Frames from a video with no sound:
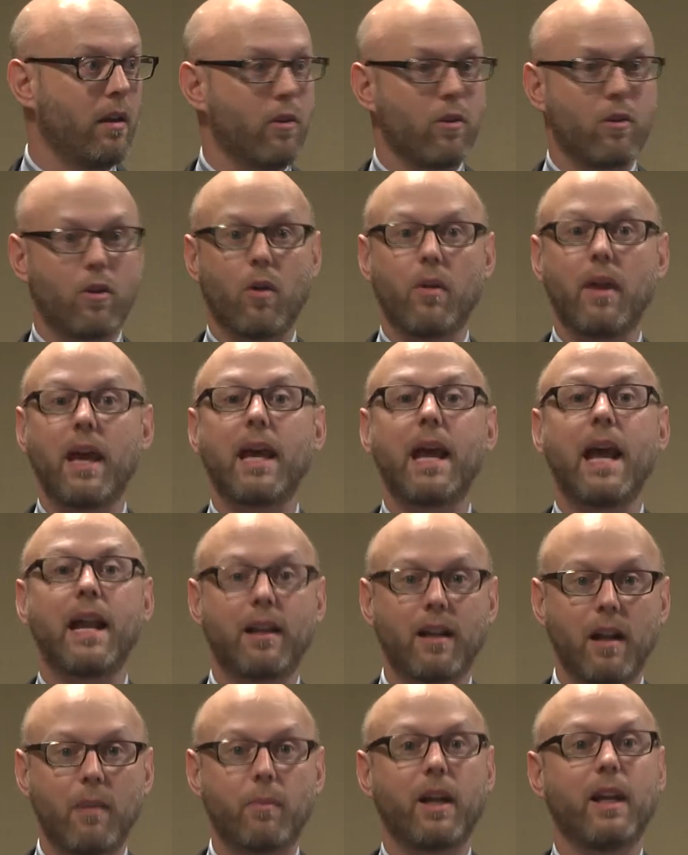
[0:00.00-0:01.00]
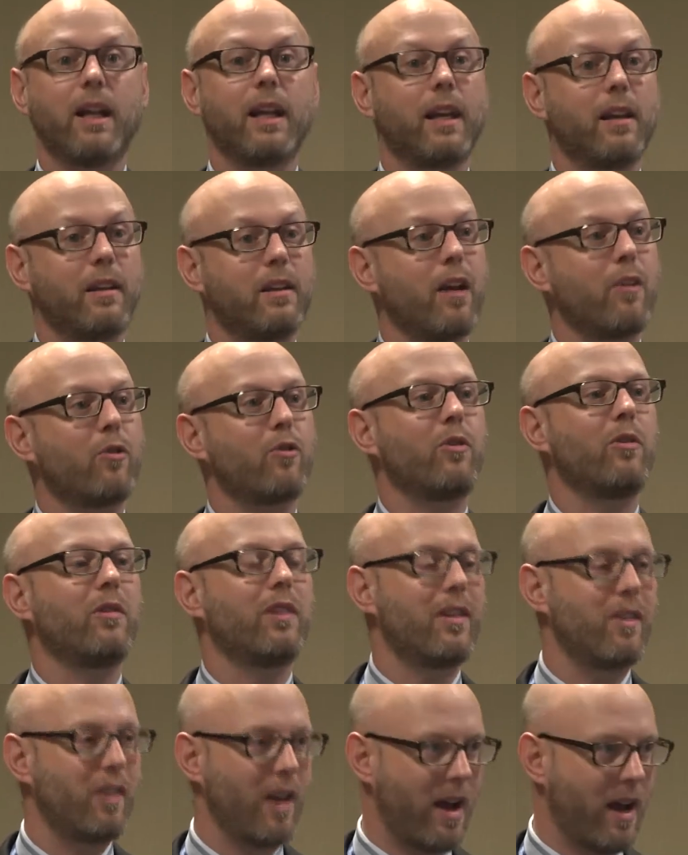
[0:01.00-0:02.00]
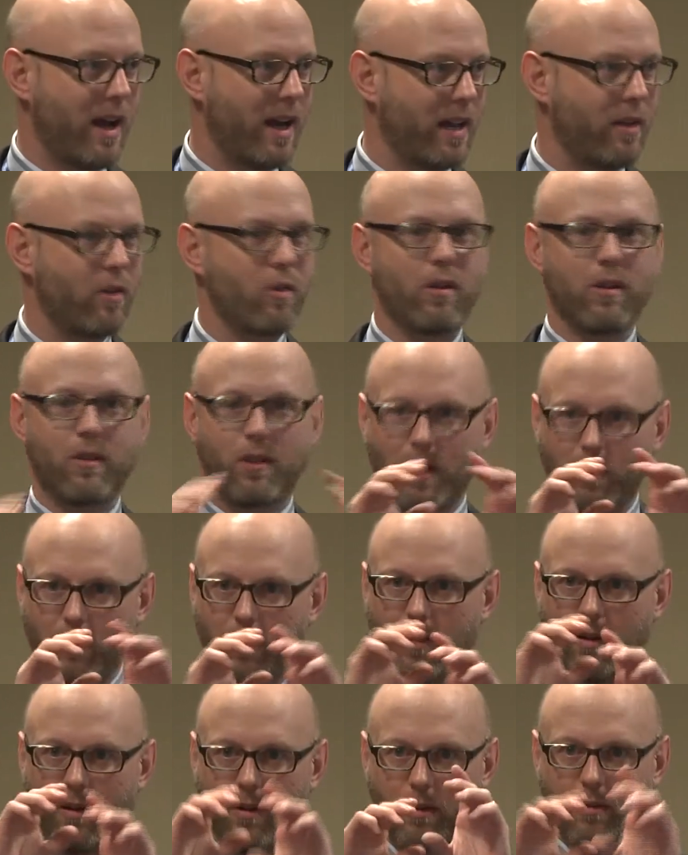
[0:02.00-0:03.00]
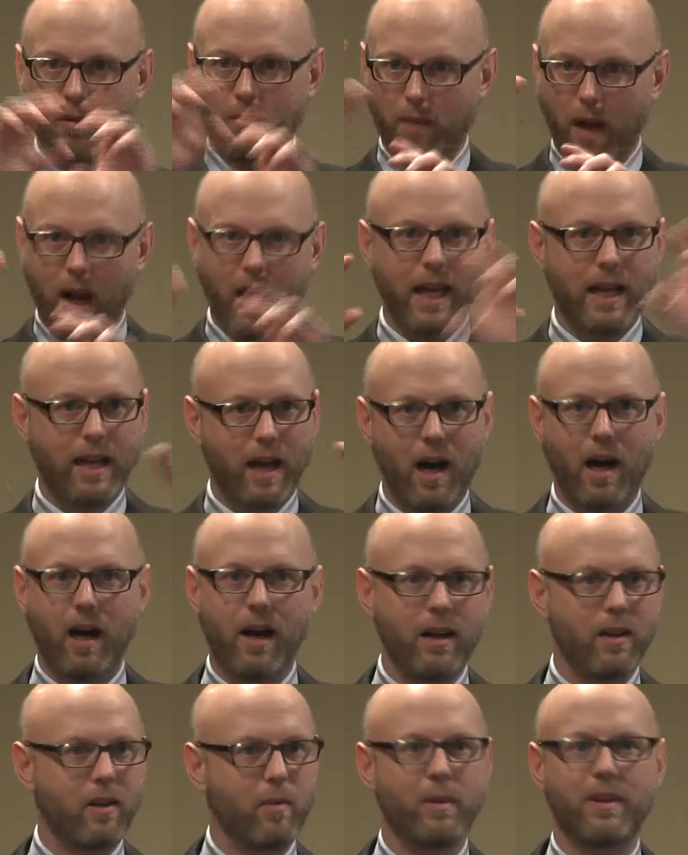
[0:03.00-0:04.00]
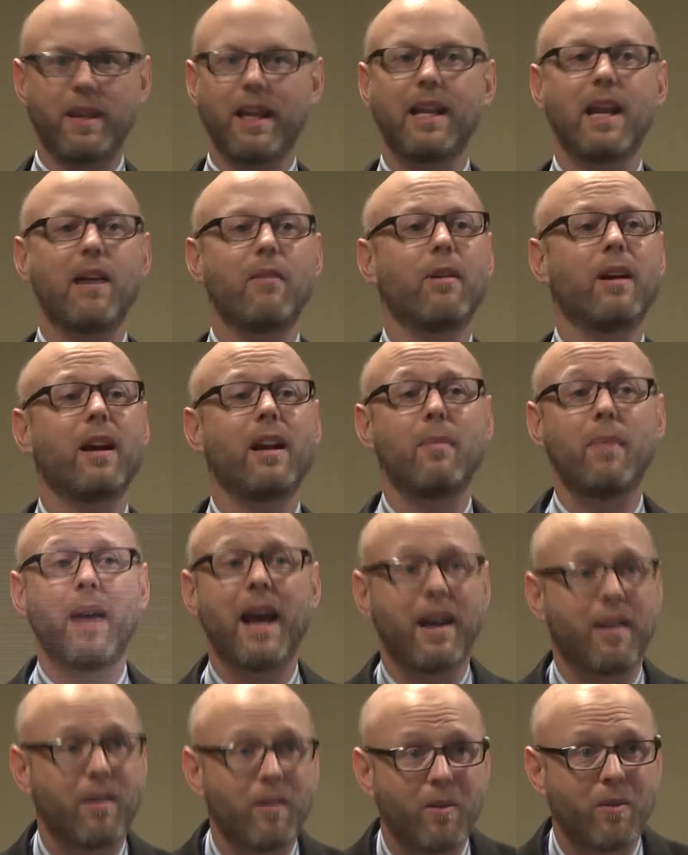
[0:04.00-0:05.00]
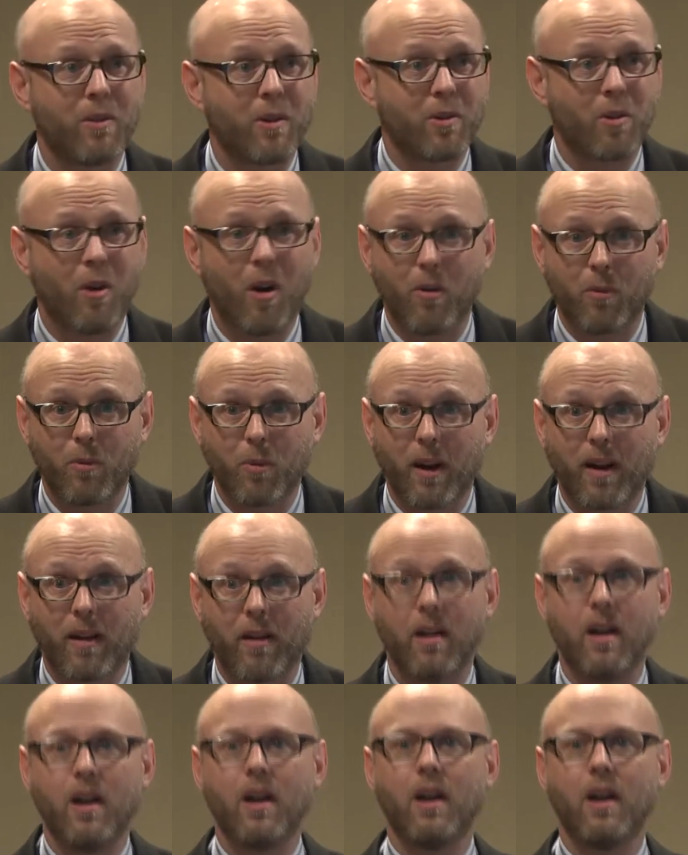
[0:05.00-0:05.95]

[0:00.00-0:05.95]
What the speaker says: So they ended up getting industrial designs on some of the icons, but they never got a patent on the software.